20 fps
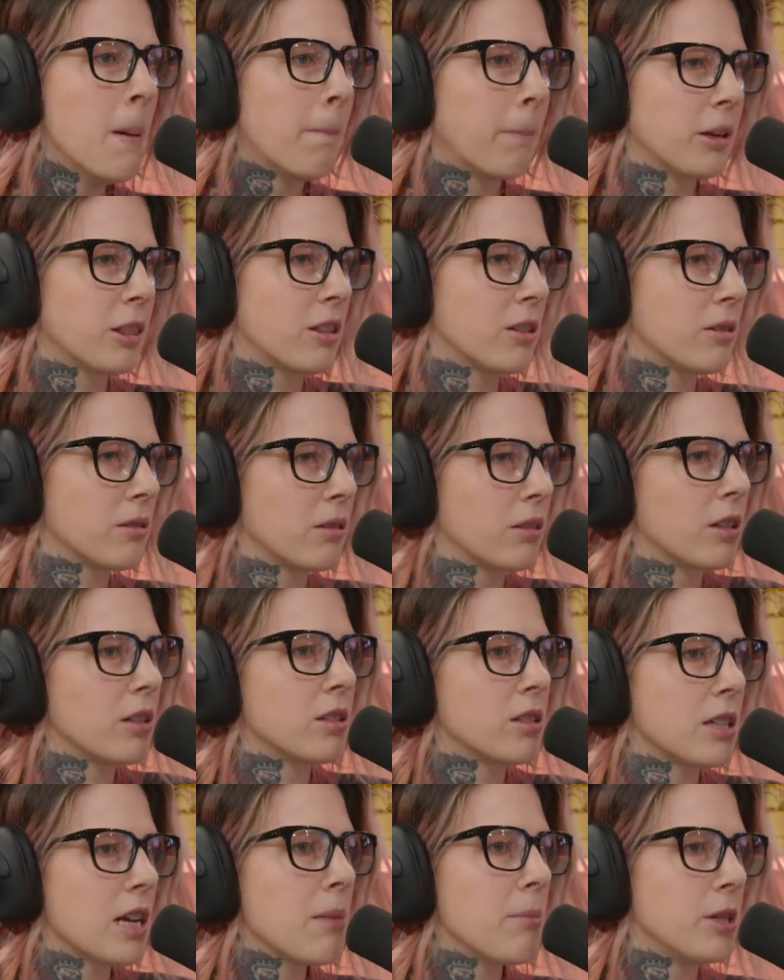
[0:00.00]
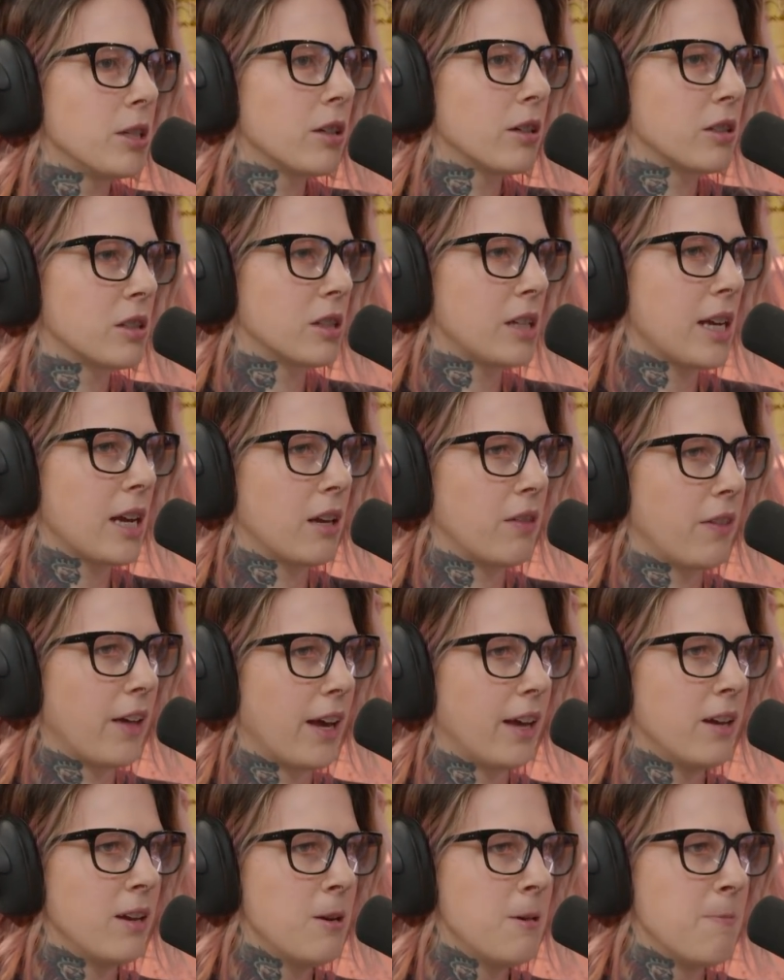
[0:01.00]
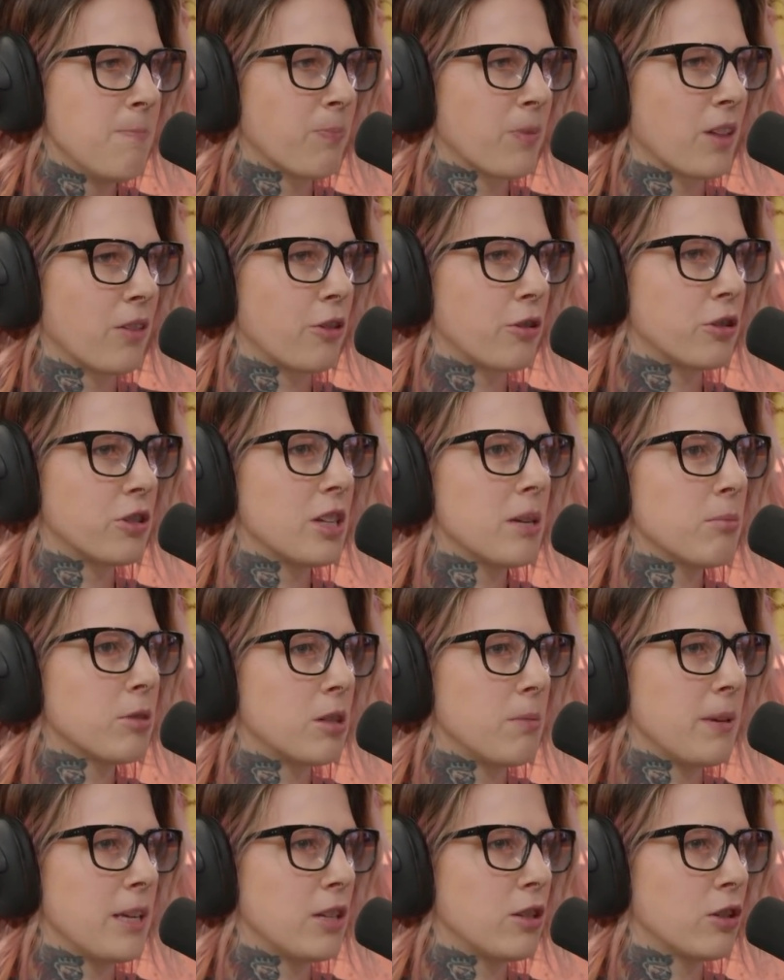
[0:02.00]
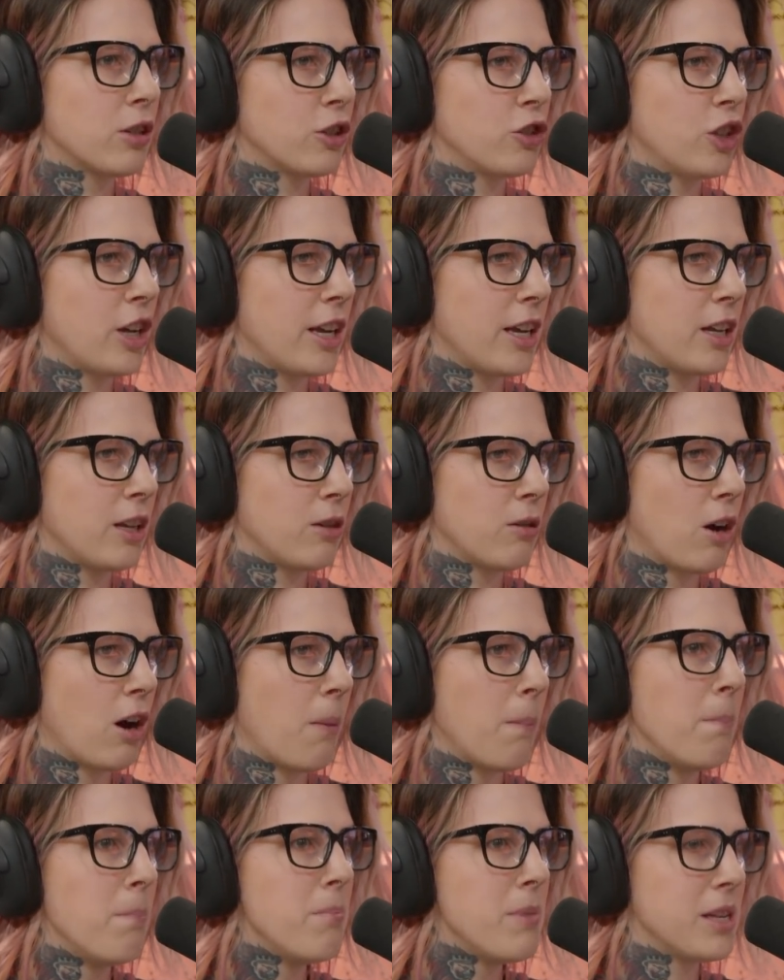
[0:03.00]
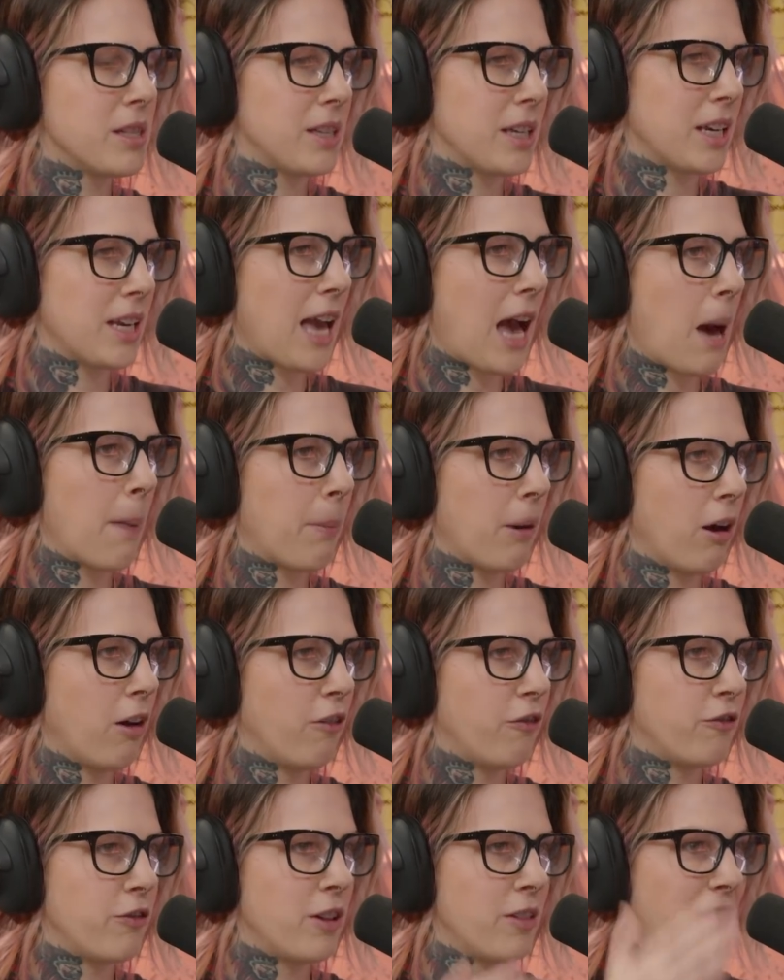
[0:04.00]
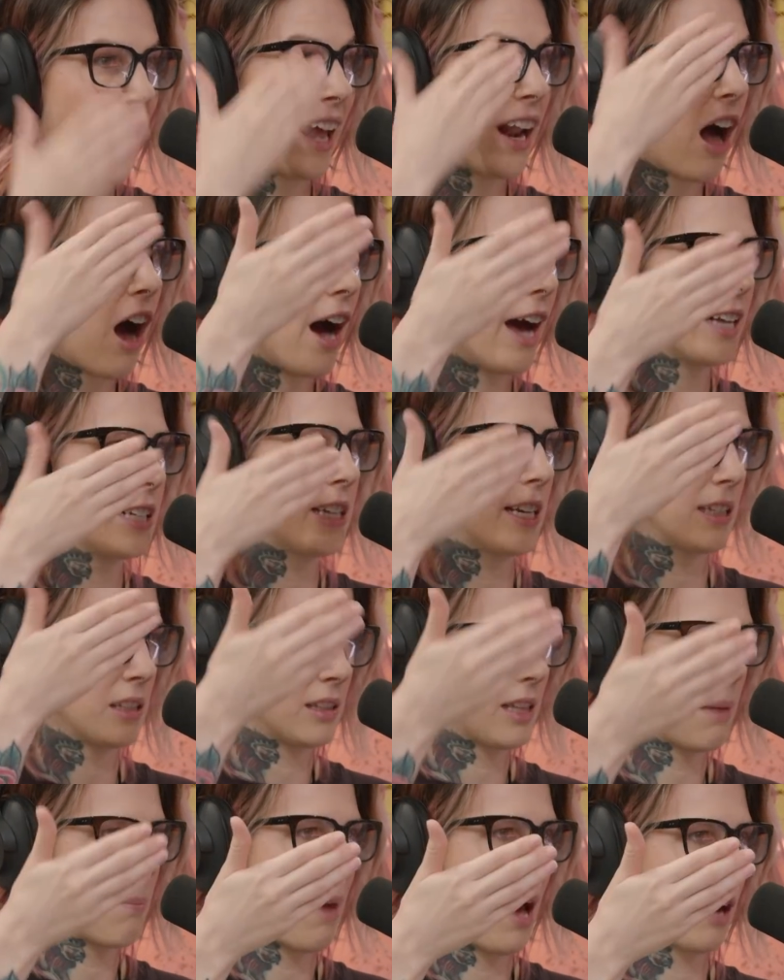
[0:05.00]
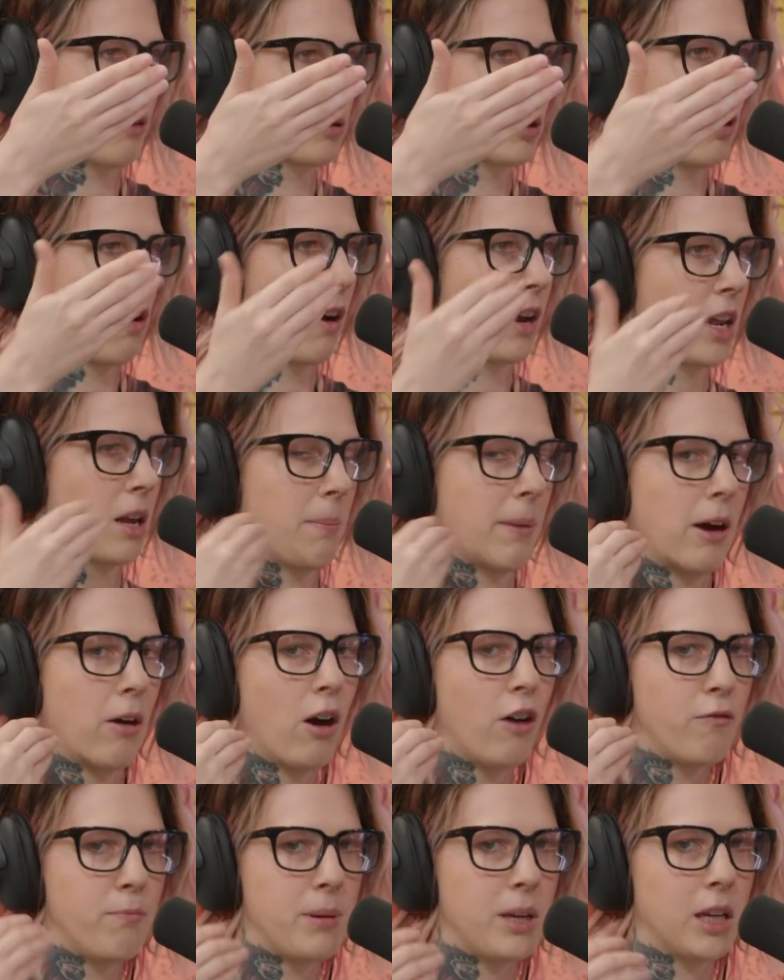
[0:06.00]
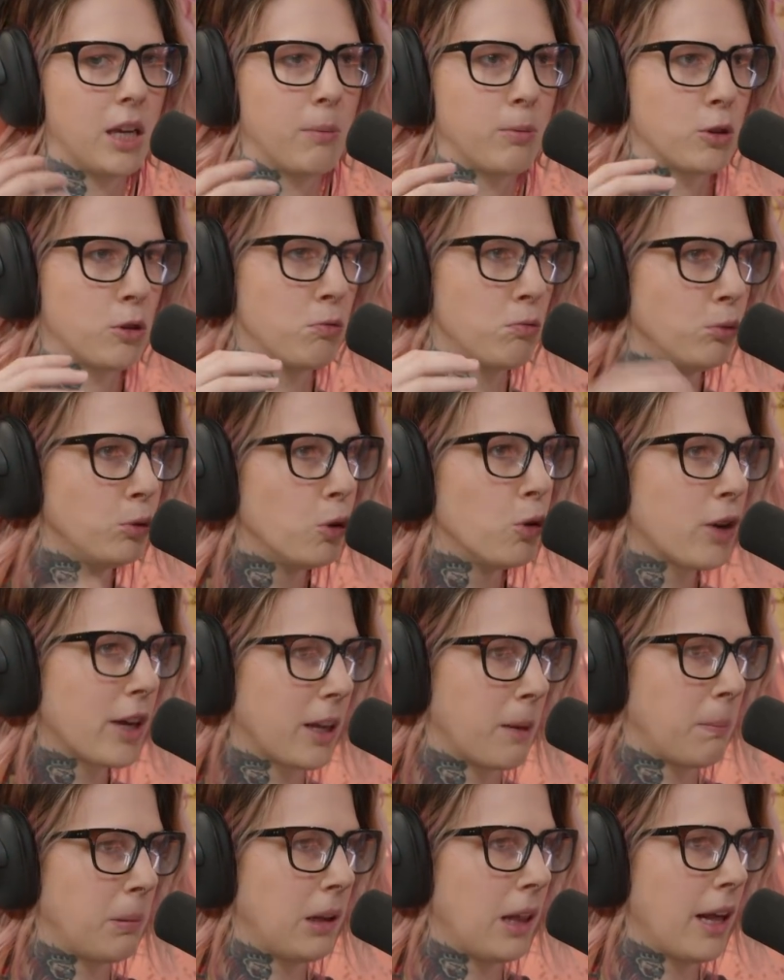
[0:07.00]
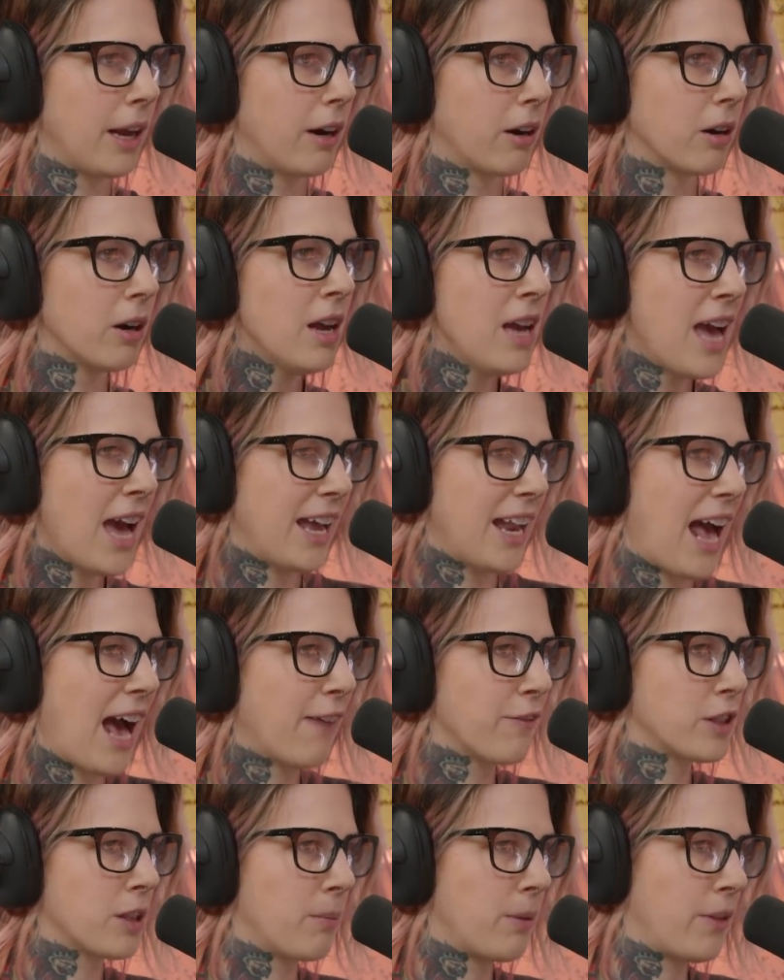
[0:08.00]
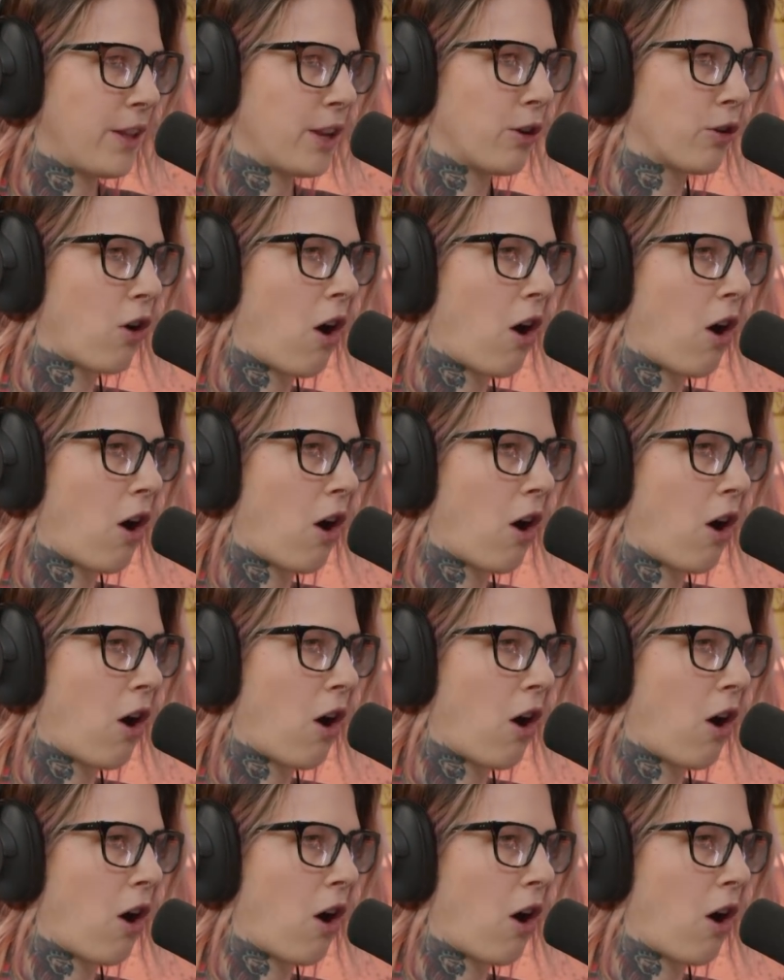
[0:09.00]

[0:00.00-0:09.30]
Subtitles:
But the statement does stand that there seems to be such a missing gap of that eye test that Mac was talking about, of being able to look at a player and have someone that you're